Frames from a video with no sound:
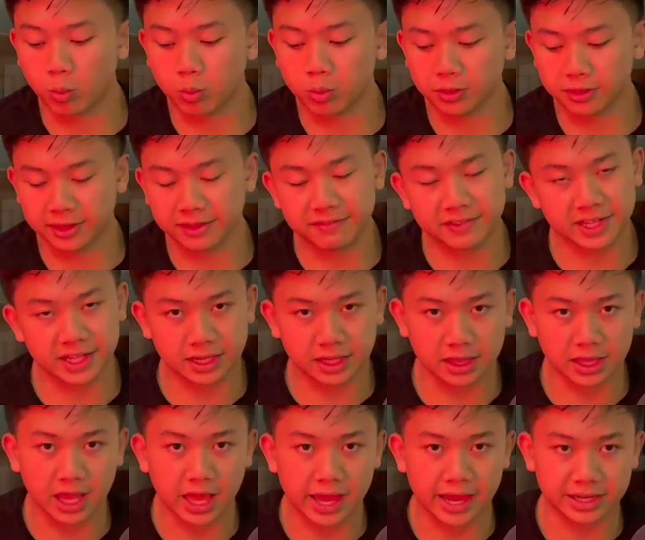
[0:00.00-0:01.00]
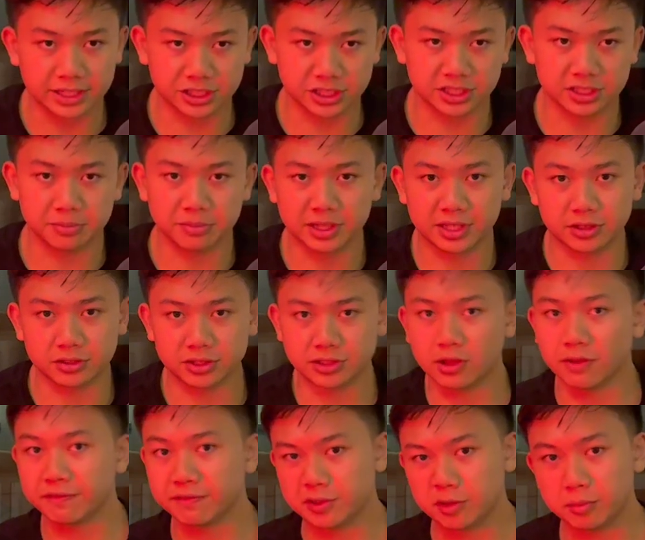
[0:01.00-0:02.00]
living in a lie just to make
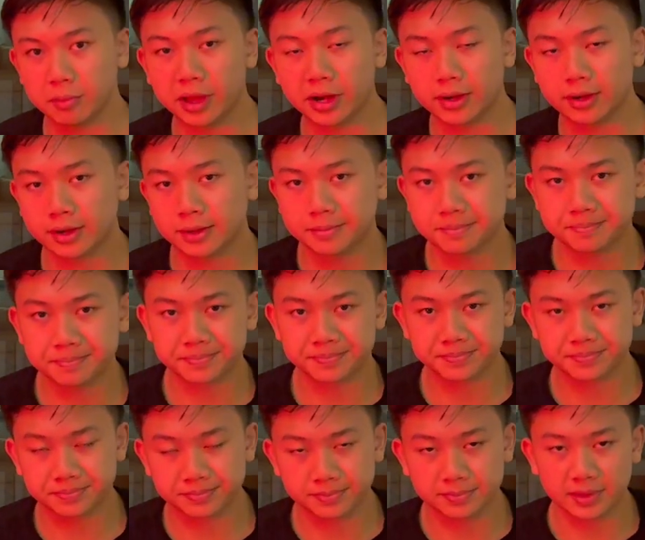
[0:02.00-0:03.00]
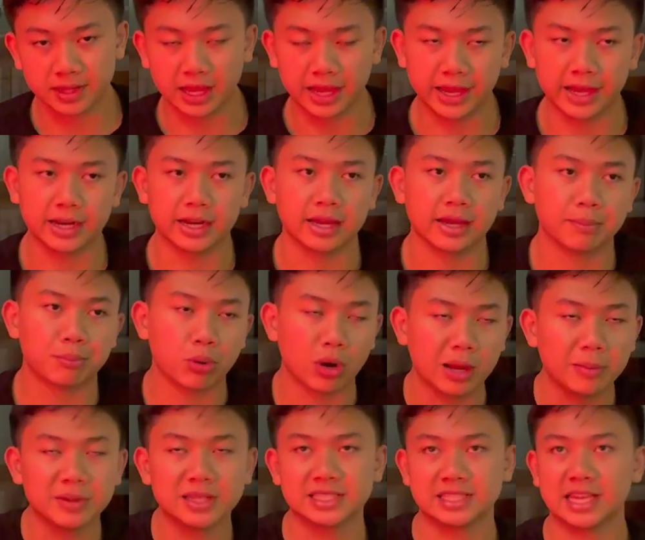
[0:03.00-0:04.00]
yourself feel better. And a
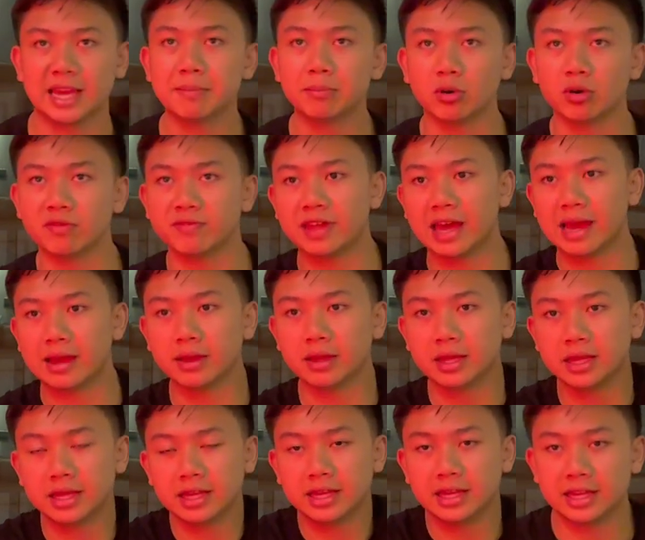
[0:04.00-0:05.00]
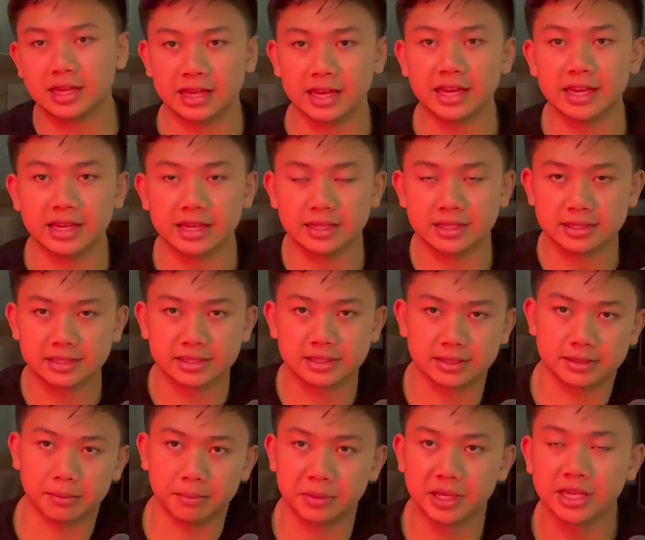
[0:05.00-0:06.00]
prime example of that
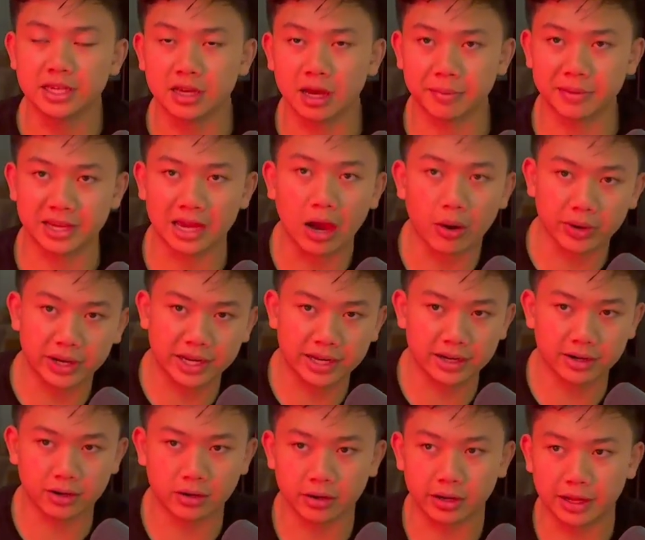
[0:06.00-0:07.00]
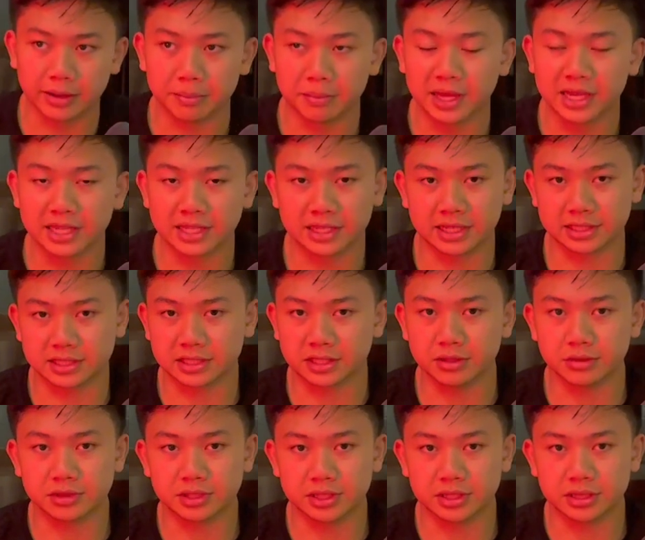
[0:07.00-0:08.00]
is me coming out here and making
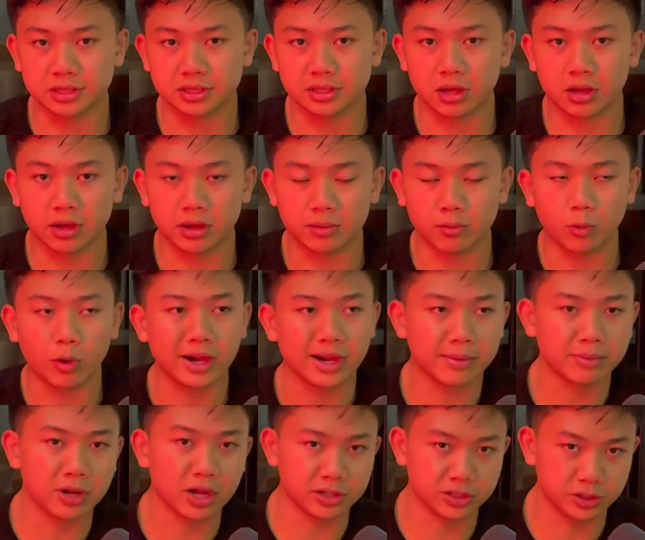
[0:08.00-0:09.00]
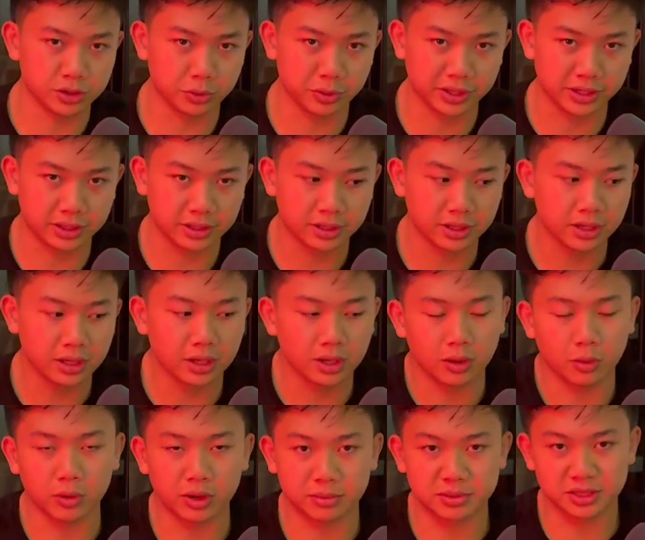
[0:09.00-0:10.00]
excuses on why I'm not doing
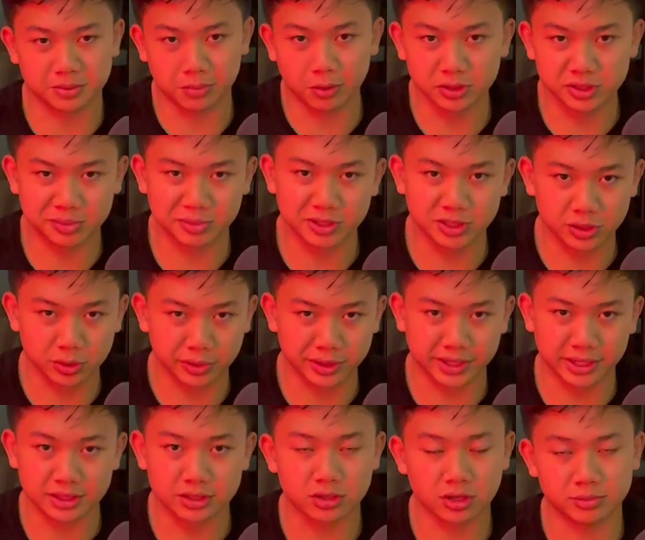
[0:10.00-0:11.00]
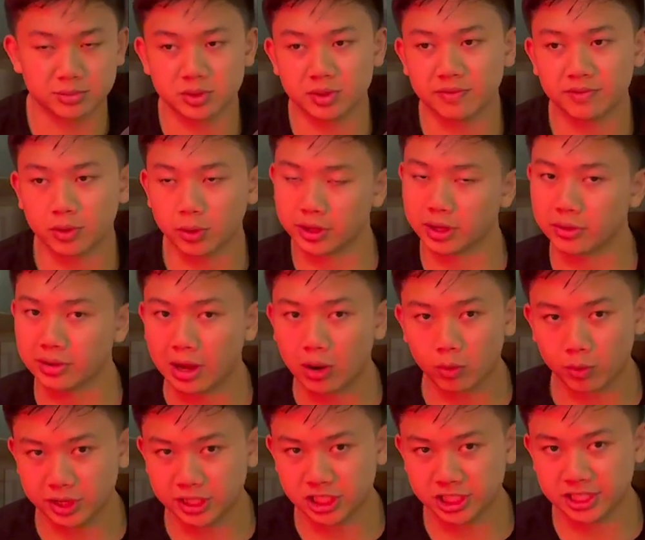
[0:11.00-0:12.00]
what I'm supposed to be doing in terms of going out and
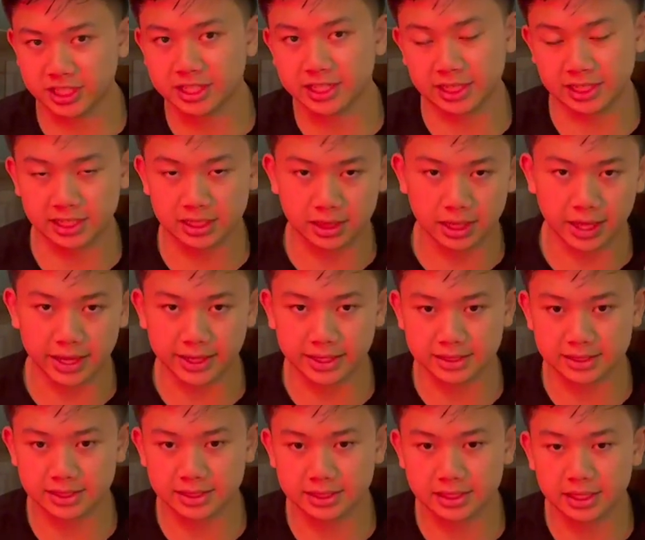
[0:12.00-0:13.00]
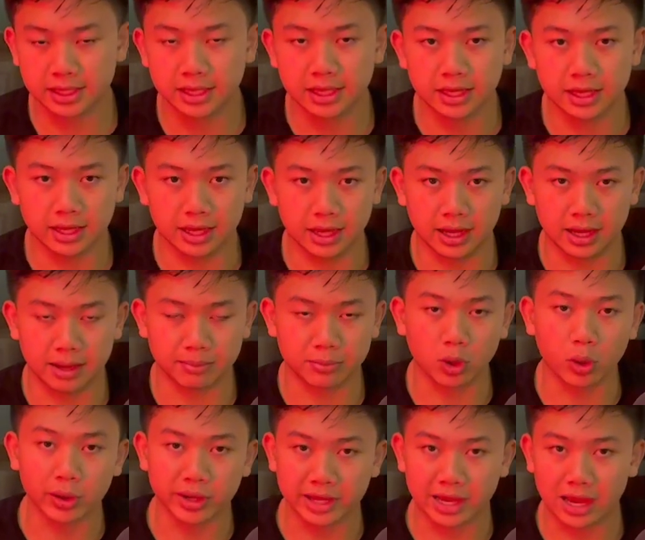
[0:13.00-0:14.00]
outreaching, getting clients,
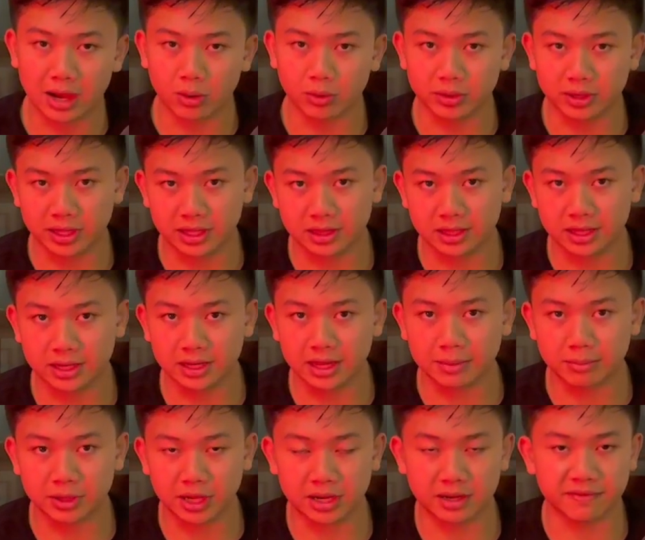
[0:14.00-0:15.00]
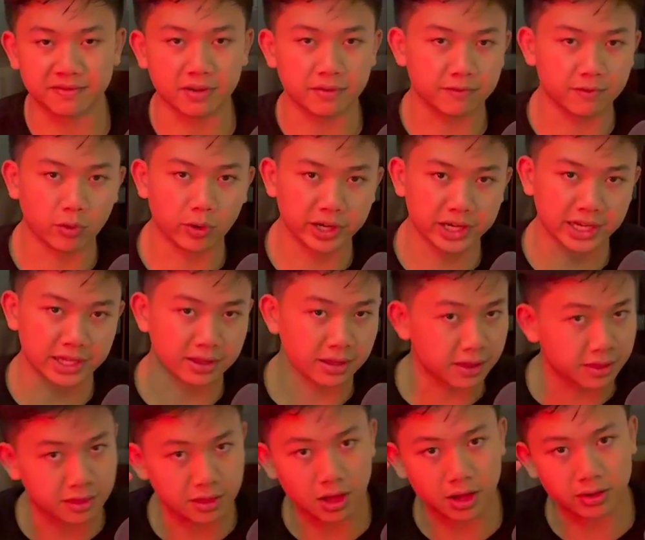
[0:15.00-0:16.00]
going out, and then I'm kind of avoiding the
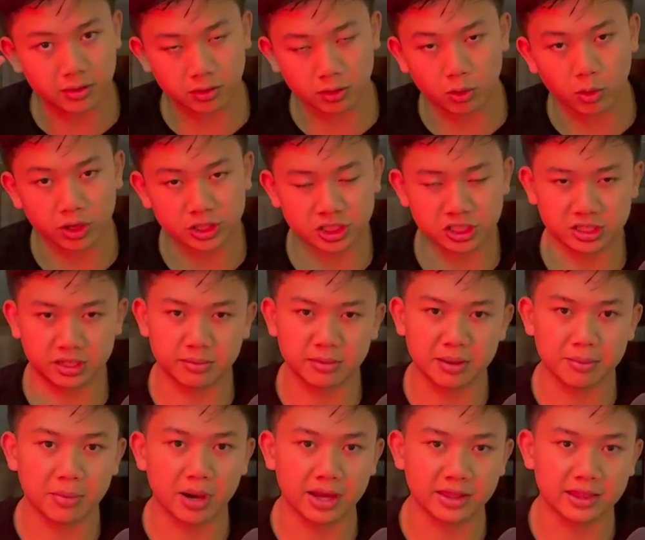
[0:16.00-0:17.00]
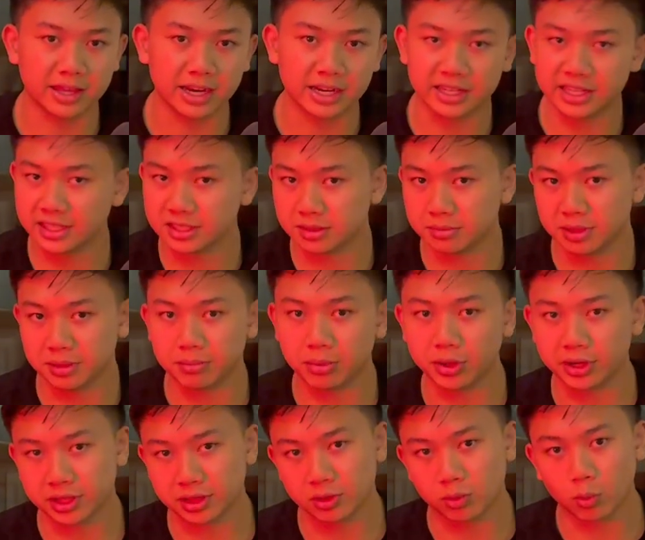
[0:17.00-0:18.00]
thought or question in my mind that I need to be
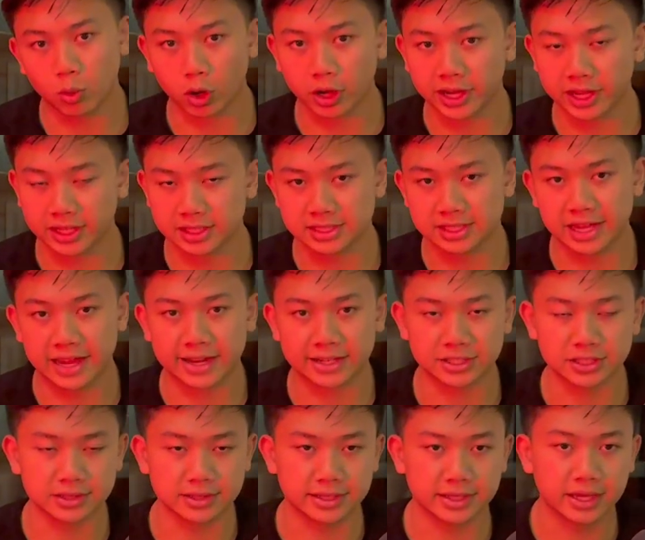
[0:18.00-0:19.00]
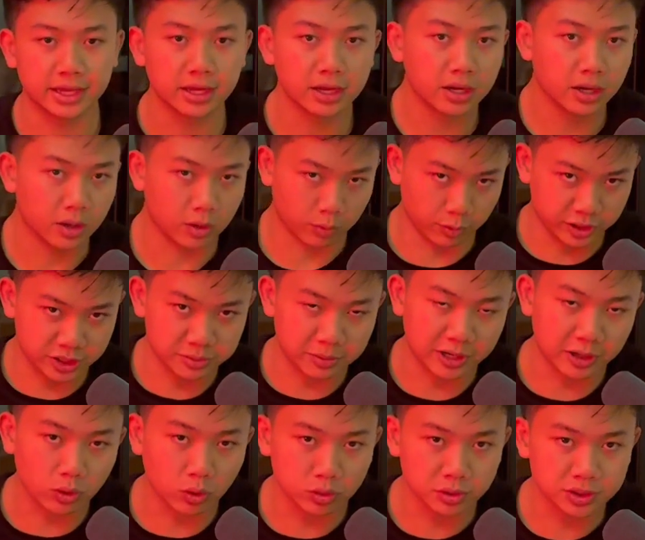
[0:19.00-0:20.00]
putting the work in to actually reach my
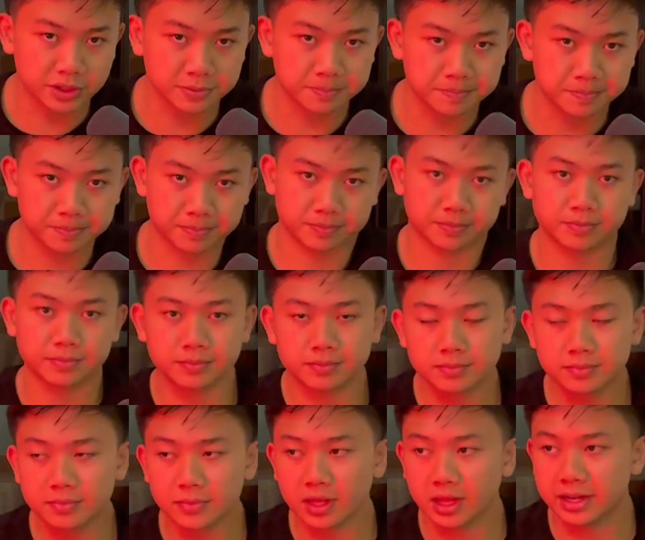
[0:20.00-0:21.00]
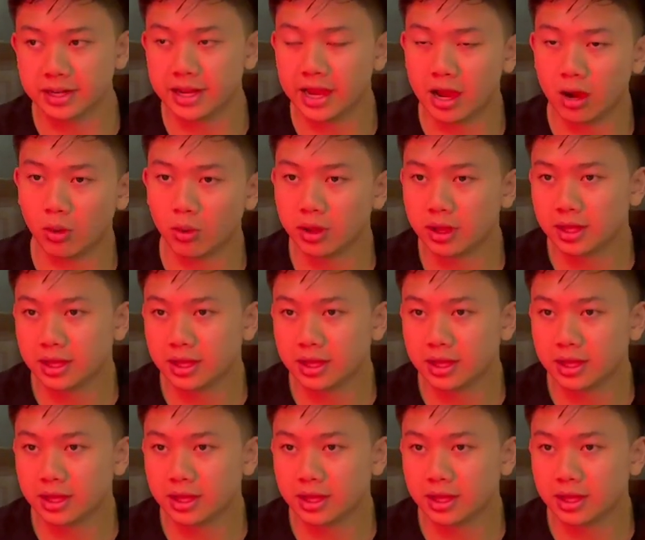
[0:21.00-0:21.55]
goals. Now,